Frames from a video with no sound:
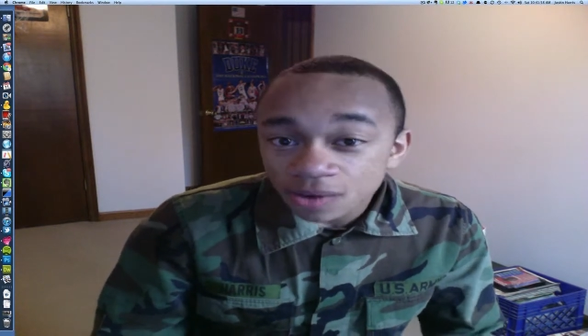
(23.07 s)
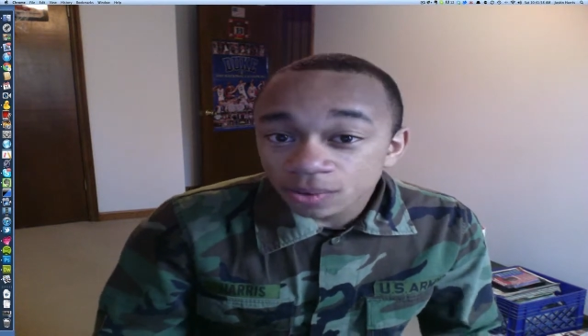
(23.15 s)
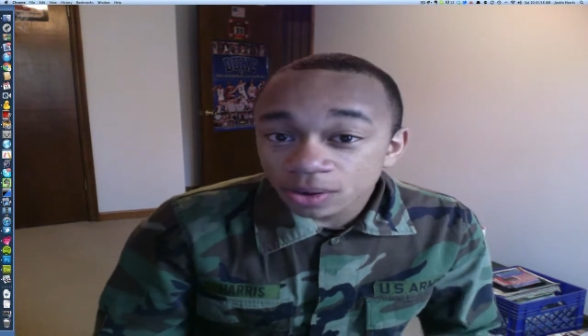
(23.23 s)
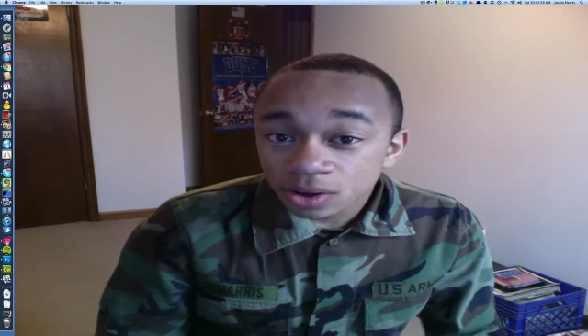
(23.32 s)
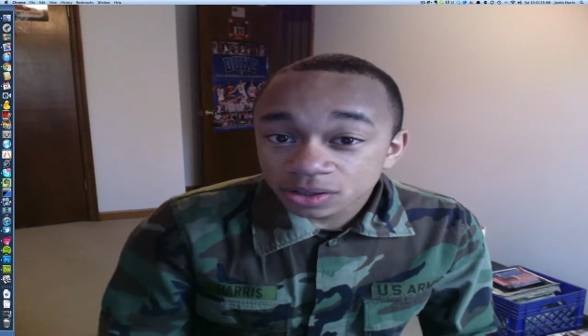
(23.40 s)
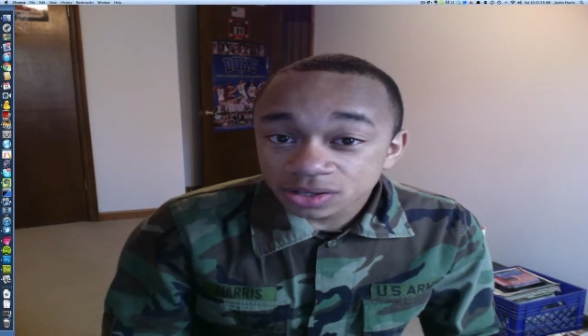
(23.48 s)
we
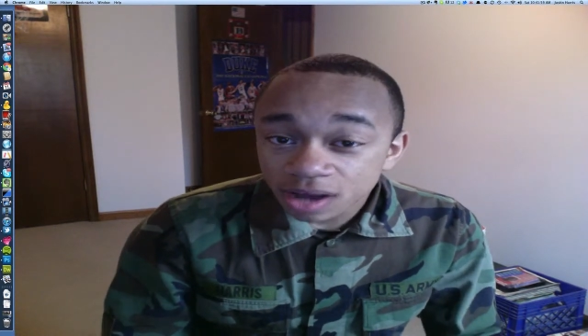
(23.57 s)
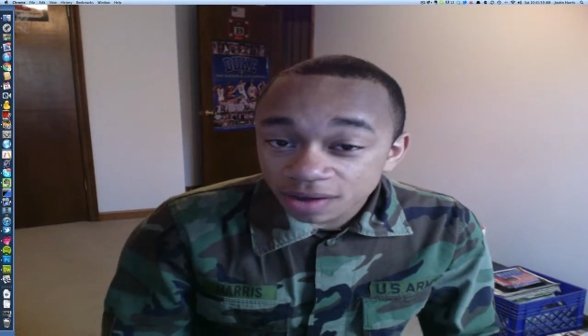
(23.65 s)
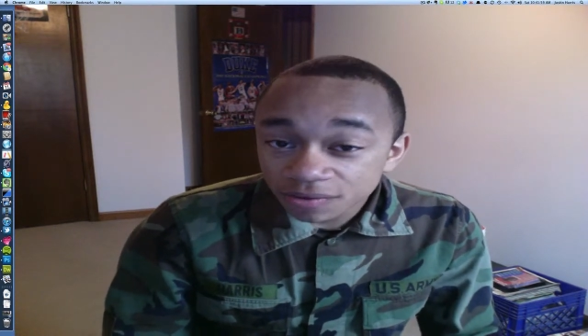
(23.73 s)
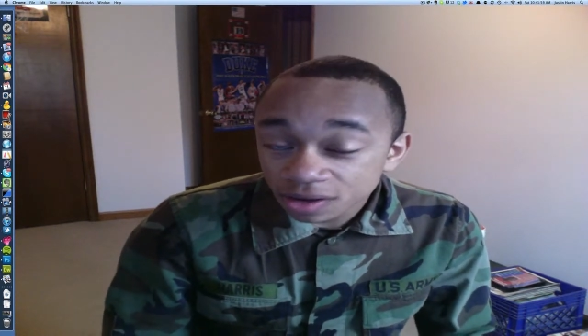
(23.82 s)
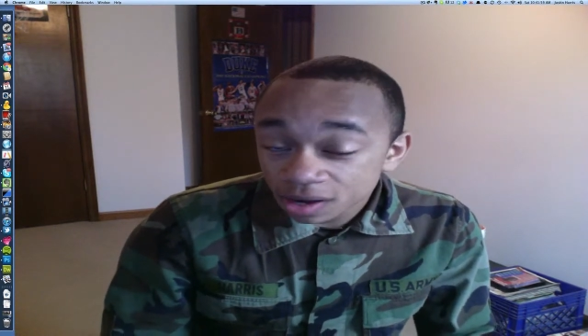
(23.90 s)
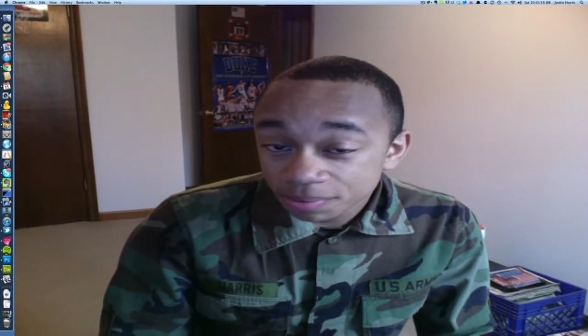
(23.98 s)
also
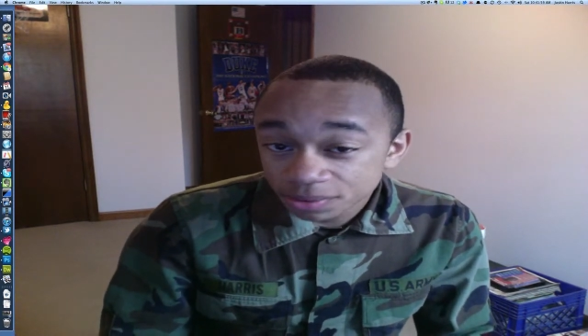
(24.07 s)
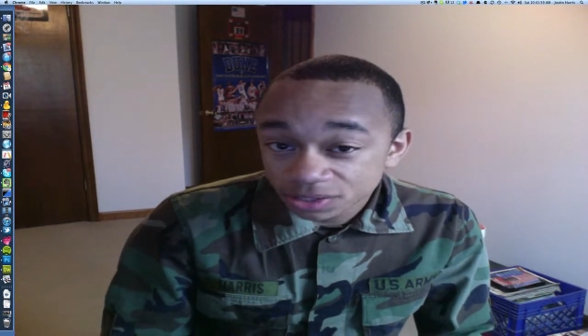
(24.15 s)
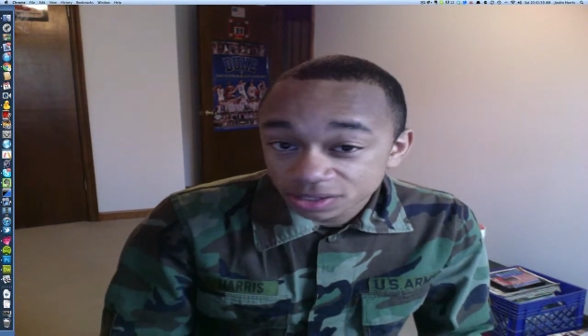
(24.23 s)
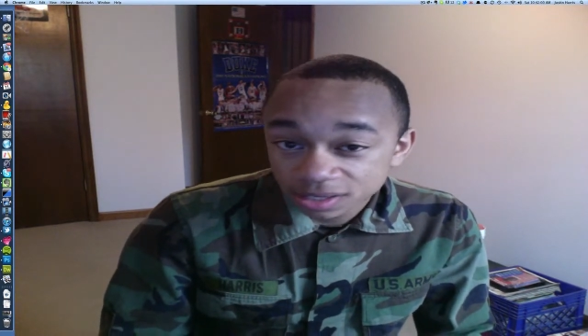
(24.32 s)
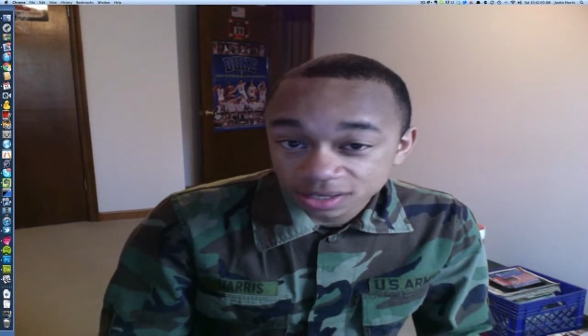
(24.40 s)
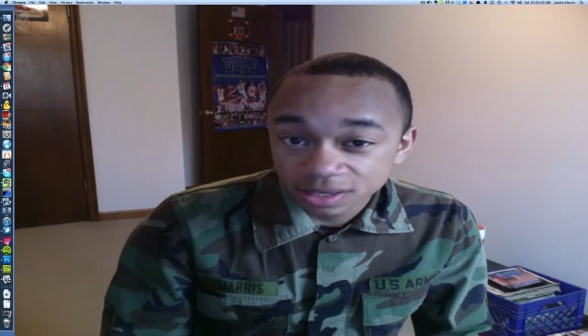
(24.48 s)
have an
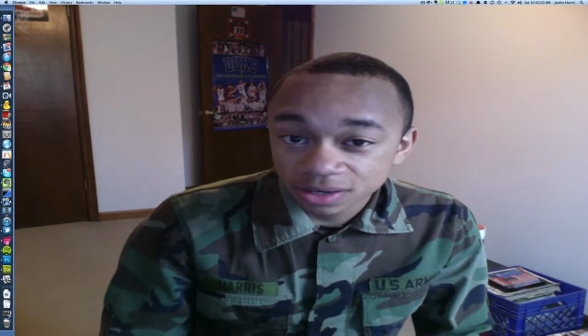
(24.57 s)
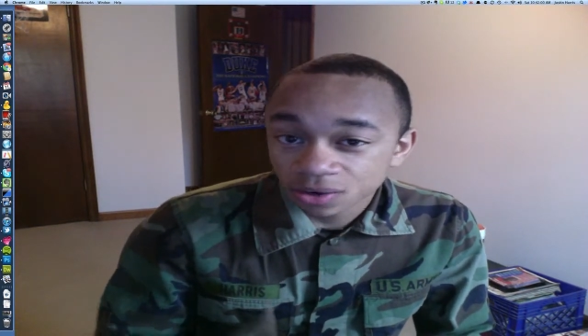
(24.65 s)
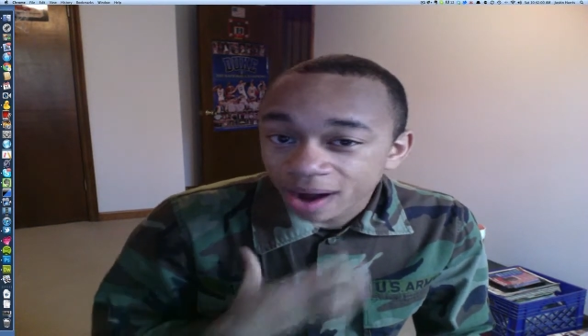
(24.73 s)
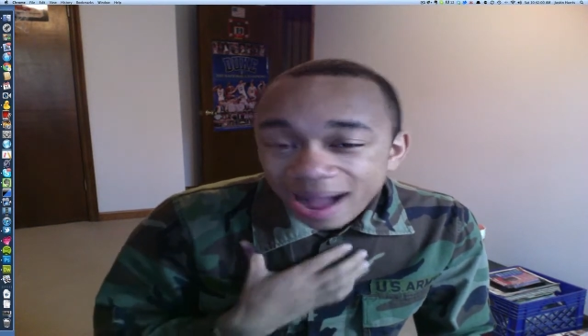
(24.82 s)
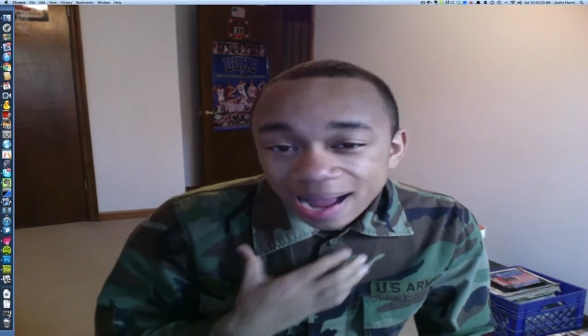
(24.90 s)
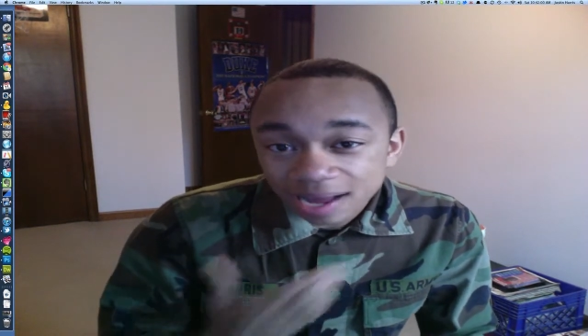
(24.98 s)
opportunity,
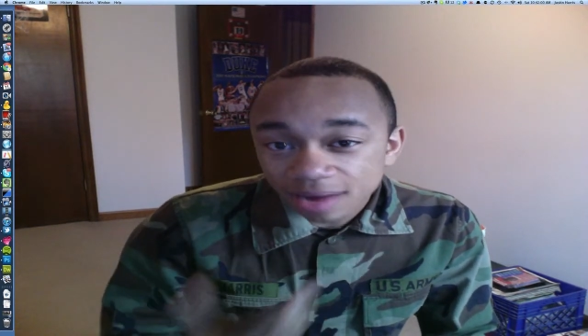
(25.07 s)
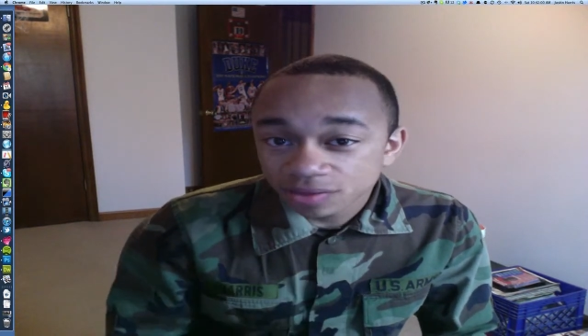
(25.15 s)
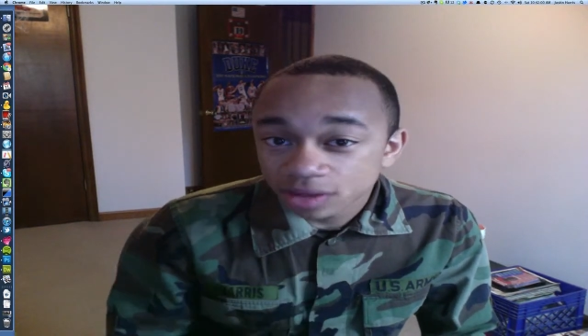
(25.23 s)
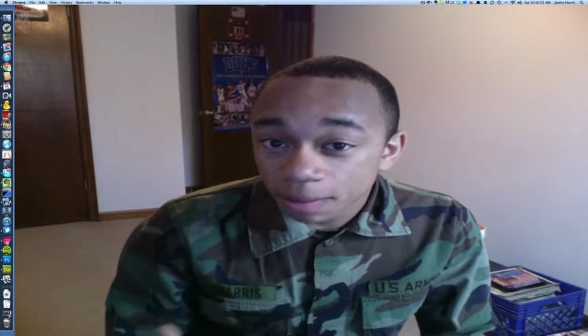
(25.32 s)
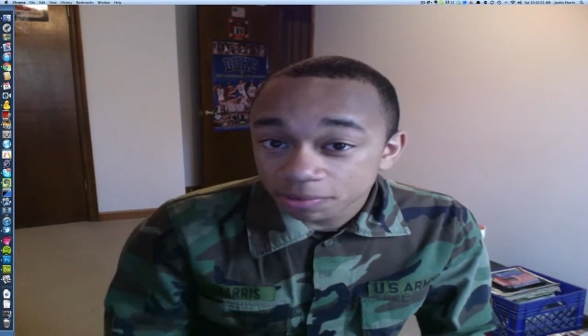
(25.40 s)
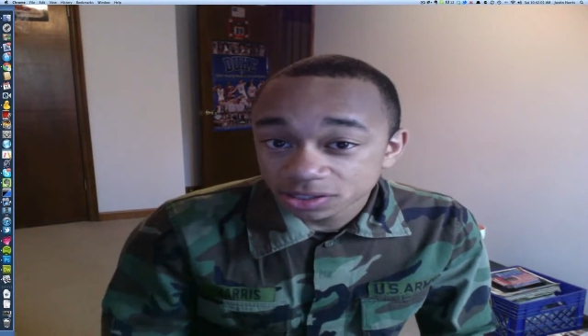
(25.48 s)
or I have the
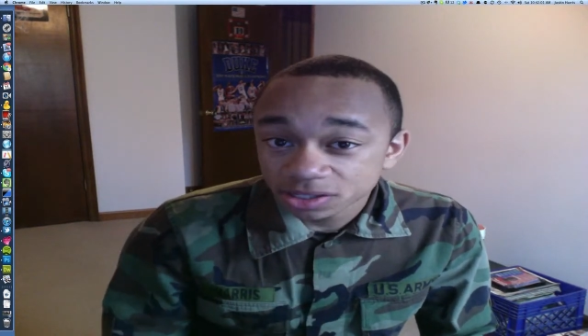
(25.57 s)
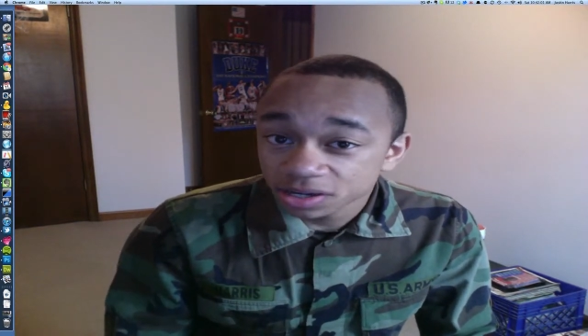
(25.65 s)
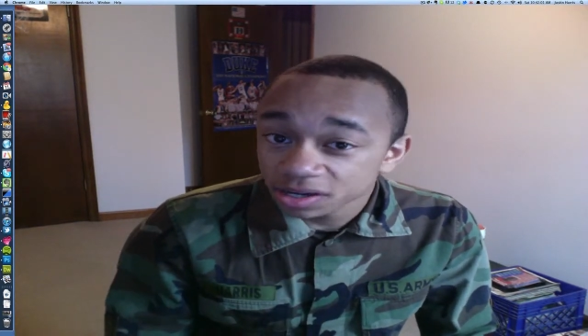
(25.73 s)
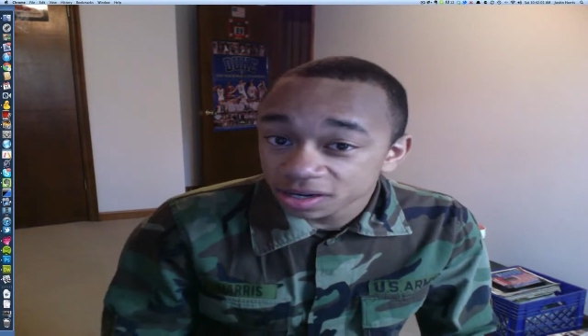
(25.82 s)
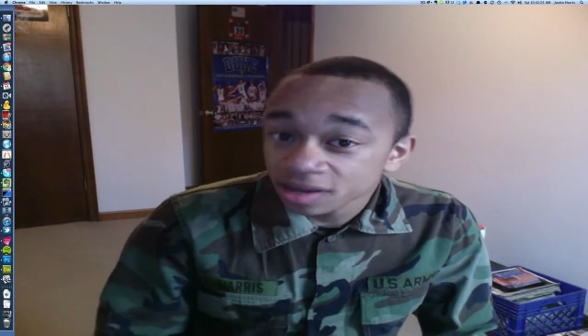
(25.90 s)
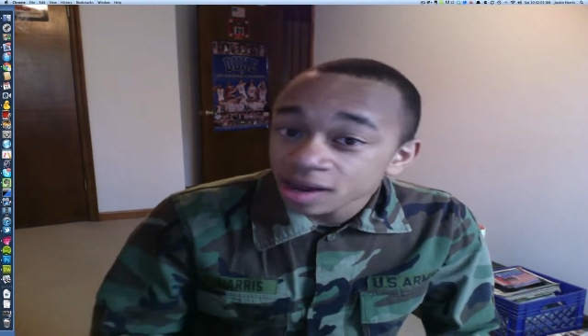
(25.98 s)

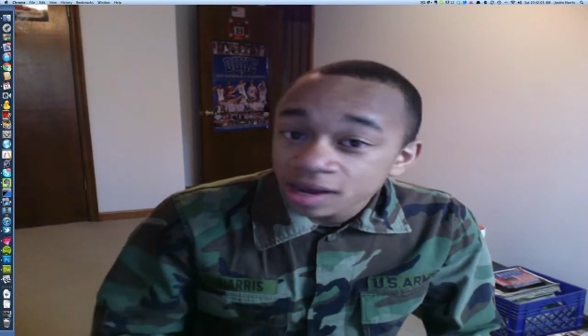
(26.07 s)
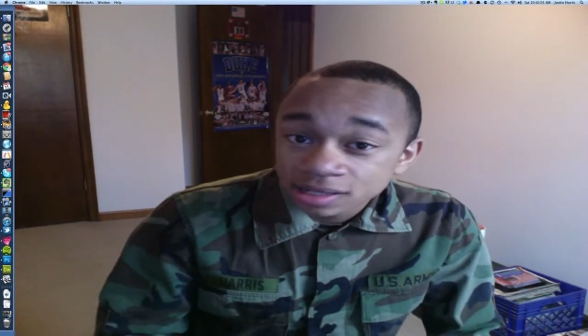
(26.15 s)
opportunity,